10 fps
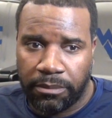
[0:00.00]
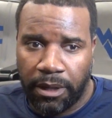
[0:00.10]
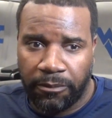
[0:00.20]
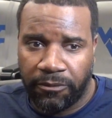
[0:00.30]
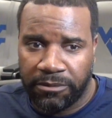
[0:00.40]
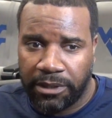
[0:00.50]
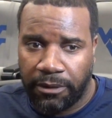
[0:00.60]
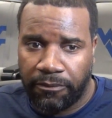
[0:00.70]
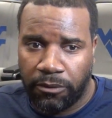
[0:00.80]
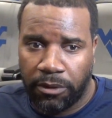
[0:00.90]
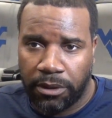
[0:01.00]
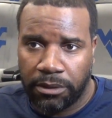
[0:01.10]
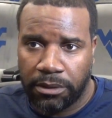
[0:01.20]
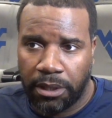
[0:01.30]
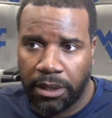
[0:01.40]
coming from South Florida.
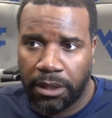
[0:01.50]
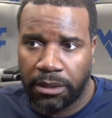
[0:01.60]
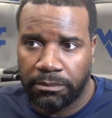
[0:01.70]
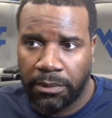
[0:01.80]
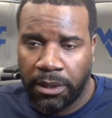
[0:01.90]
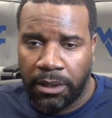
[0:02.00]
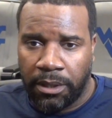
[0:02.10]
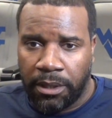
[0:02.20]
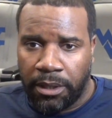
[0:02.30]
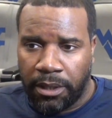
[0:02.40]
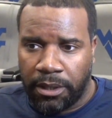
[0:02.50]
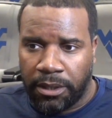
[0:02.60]
In